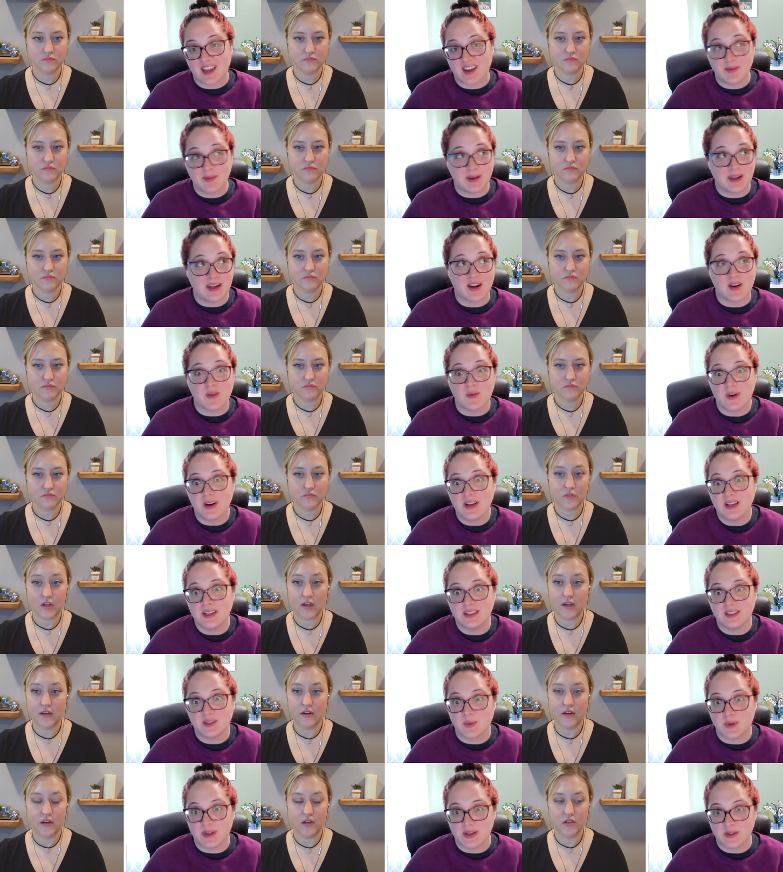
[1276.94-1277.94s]
Speaker 1: I mean, I was
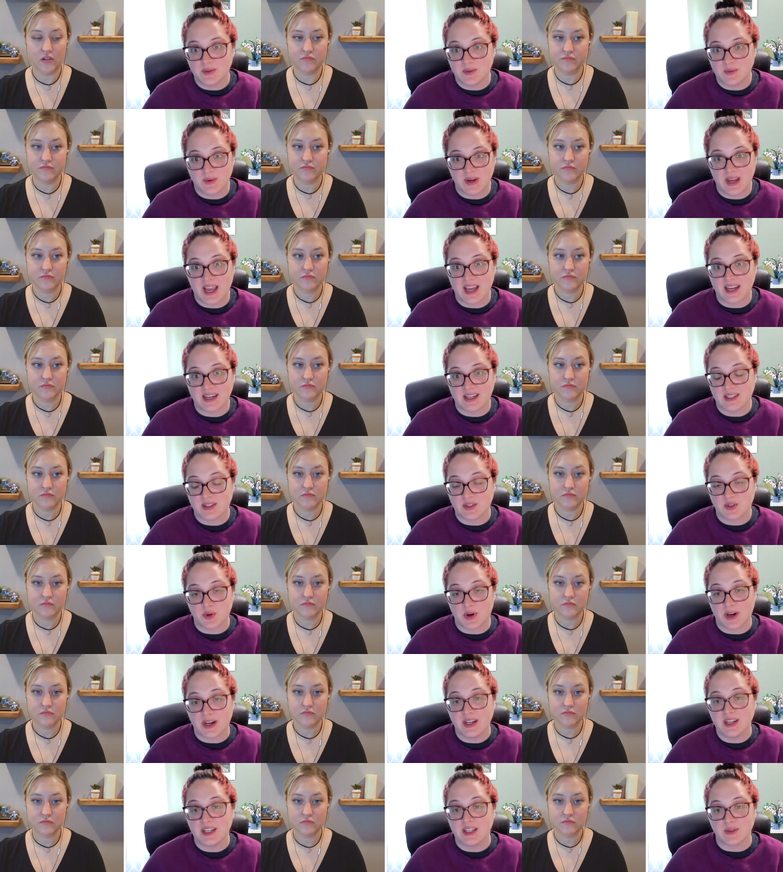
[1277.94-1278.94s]
I when know. we had a
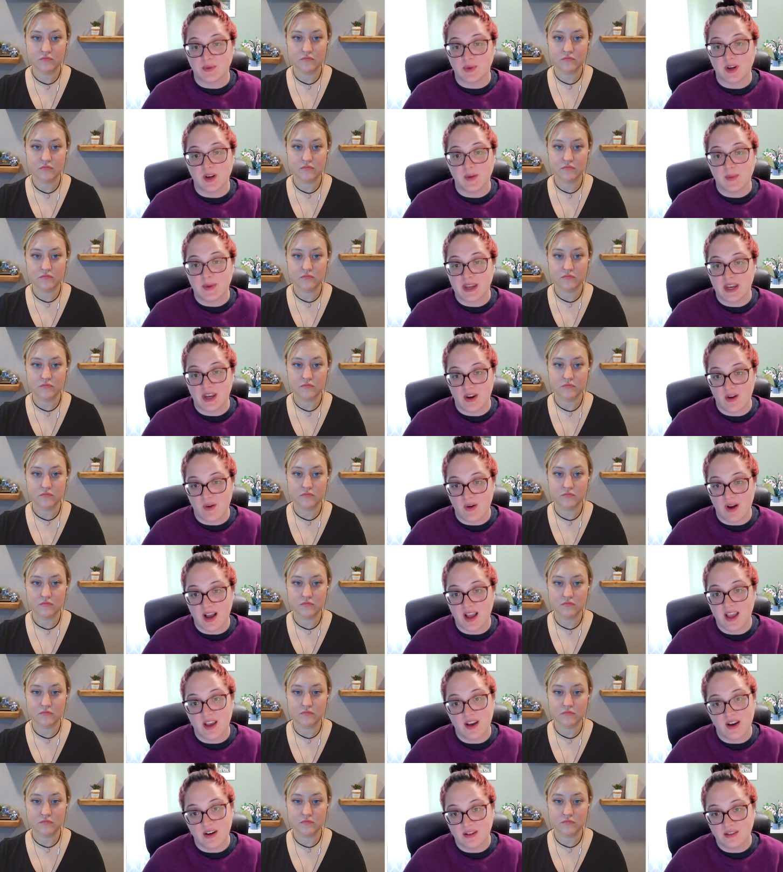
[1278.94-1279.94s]
train derailment in
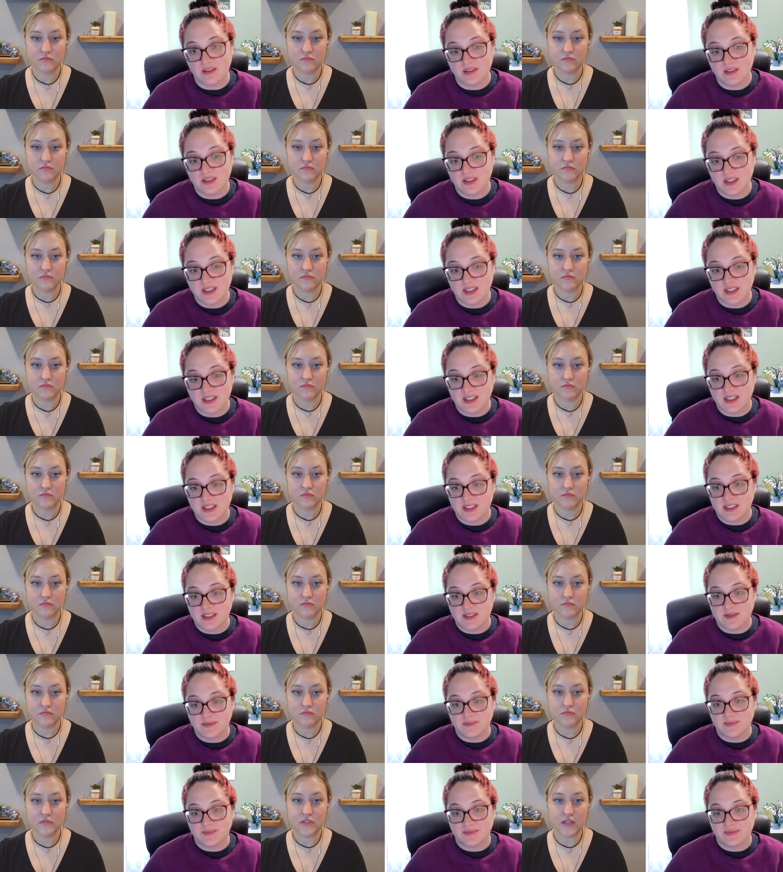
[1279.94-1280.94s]
Ohio.
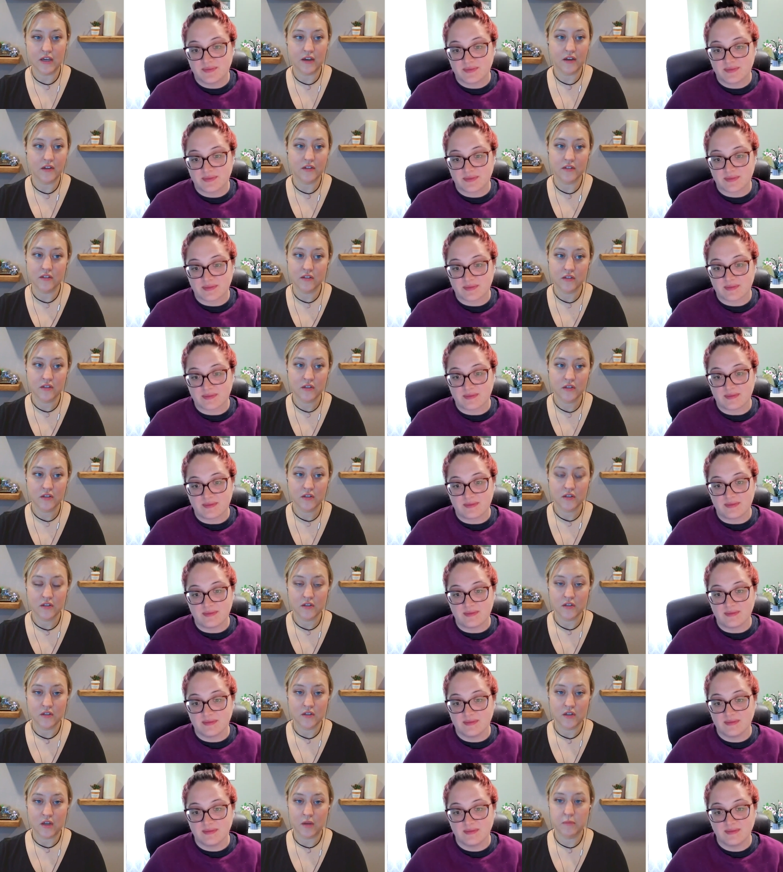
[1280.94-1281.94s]
Speaker 2: Yeah.
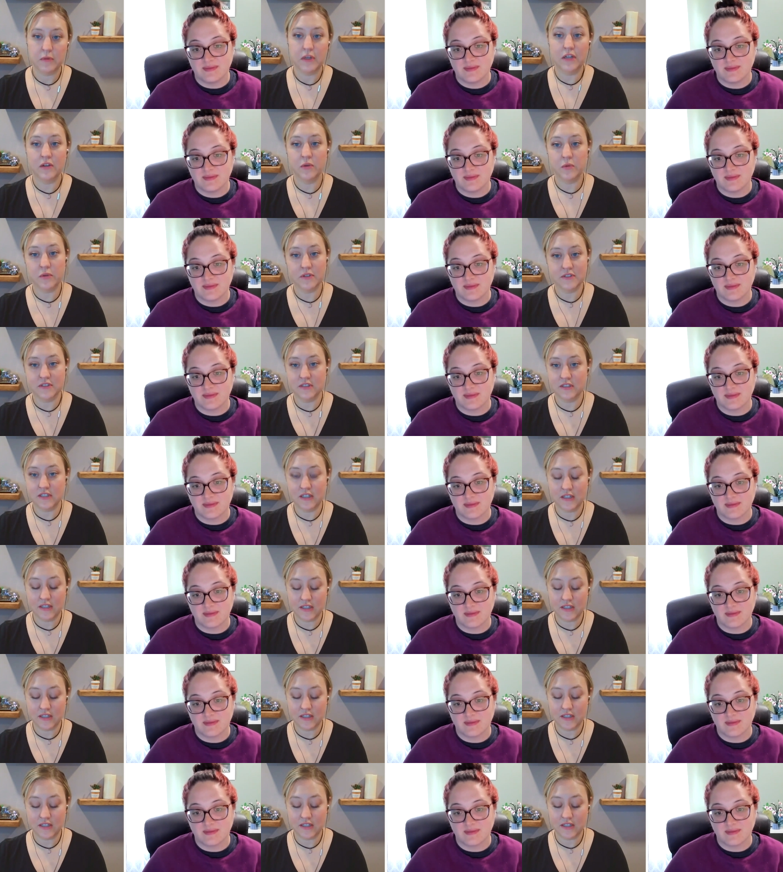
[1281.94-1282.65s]
I mean, it wasn't